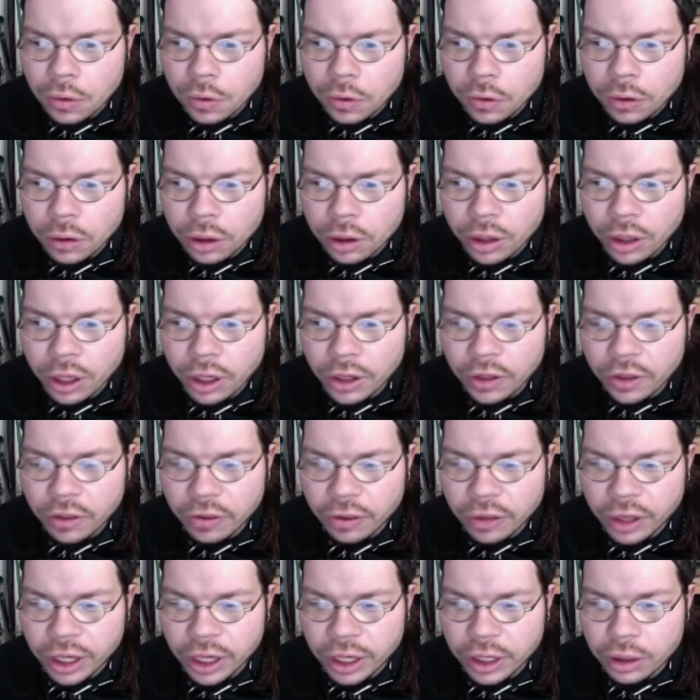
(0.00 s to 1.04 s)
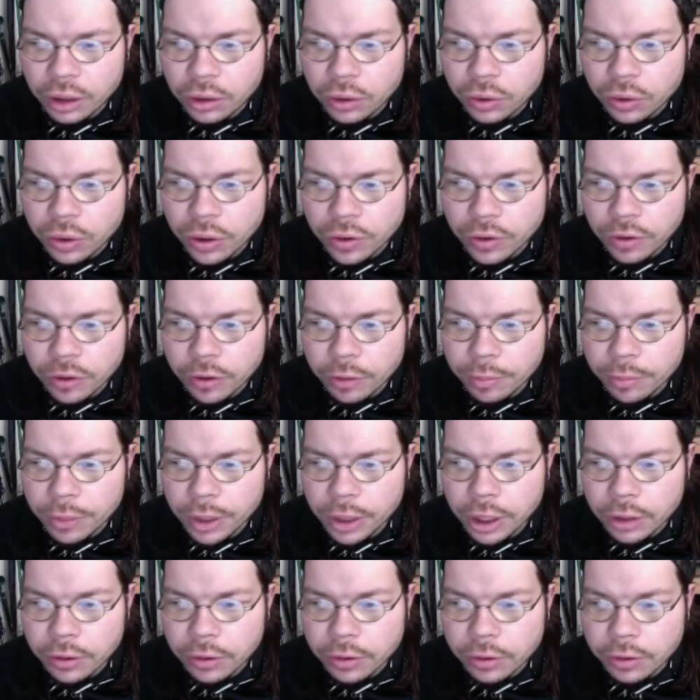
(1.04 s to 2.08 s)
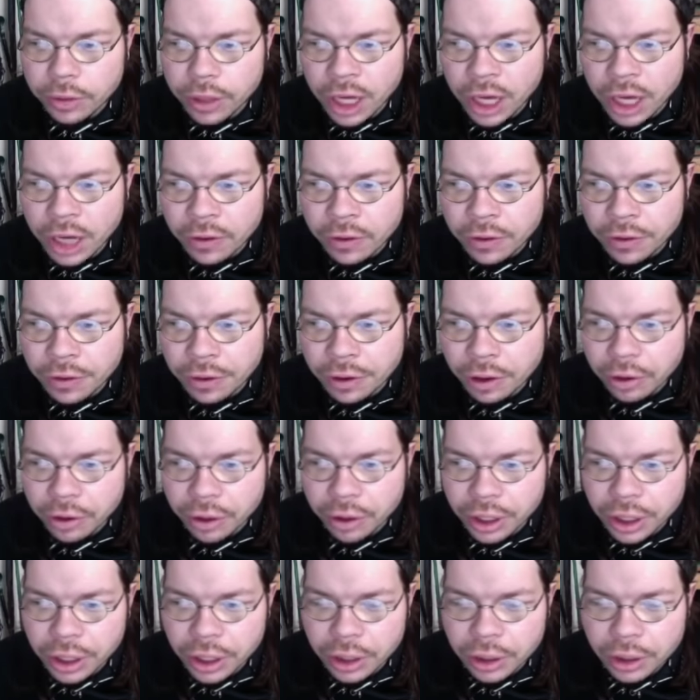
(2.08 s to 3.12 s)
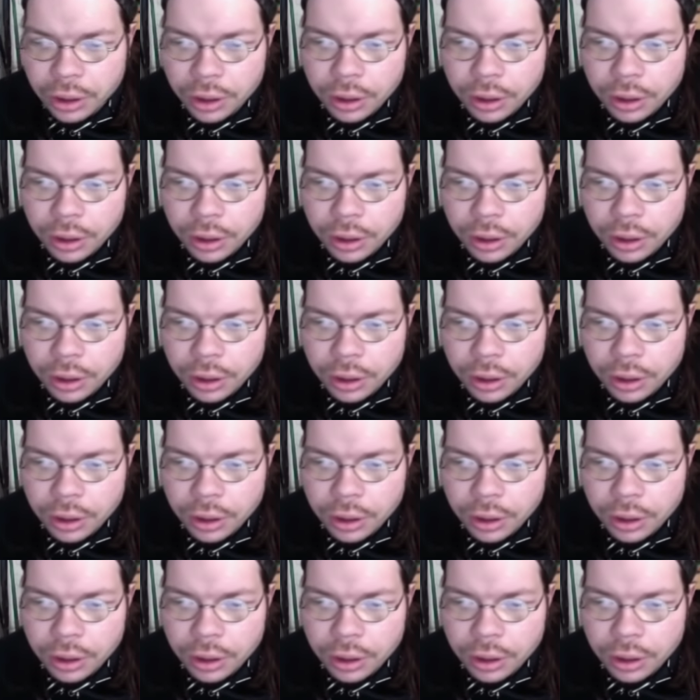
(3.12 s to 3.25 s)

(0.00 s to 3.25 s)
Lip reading: Sorry to say it, Lucas Smith. Not sorry.